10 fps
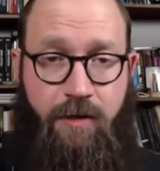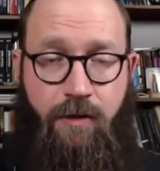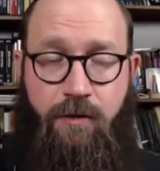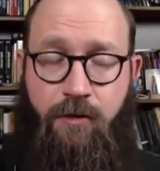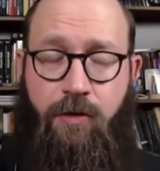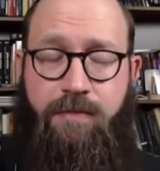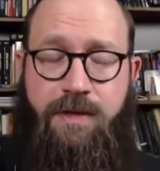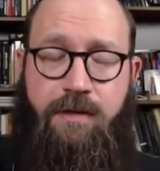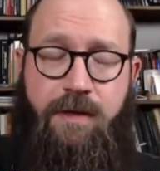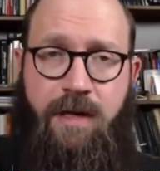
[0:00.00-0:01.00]
occult
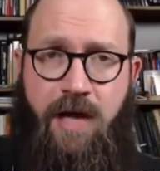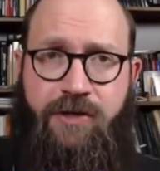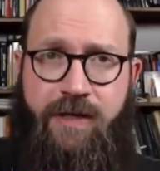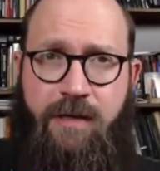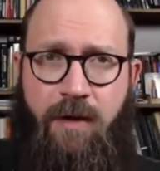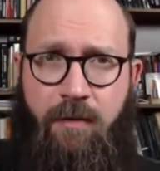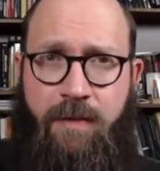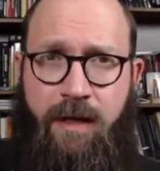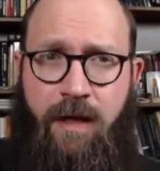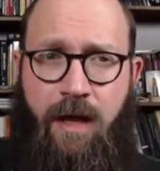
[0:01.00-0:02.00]
groups, e actually email
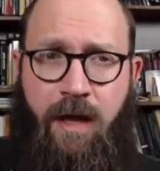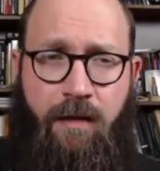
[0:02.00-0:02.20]
me.